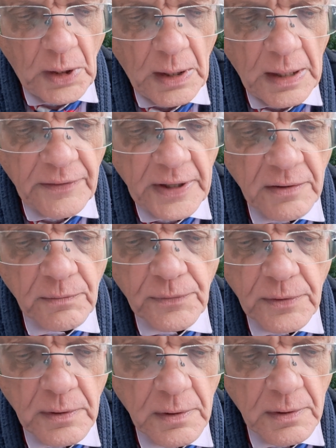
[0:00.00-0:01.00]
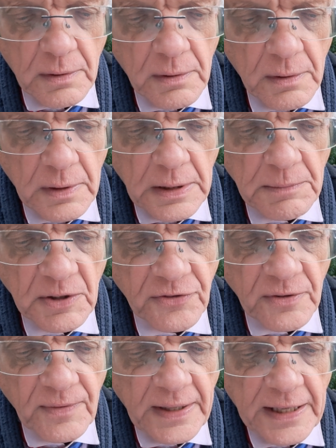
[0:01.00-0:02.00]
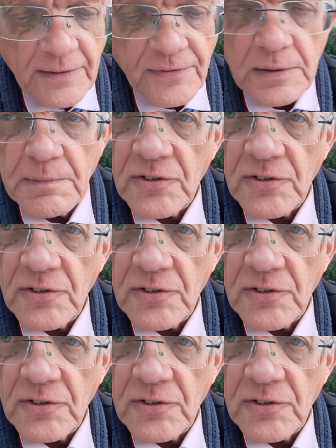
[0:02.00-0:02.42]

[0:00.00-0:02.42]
then he must have left.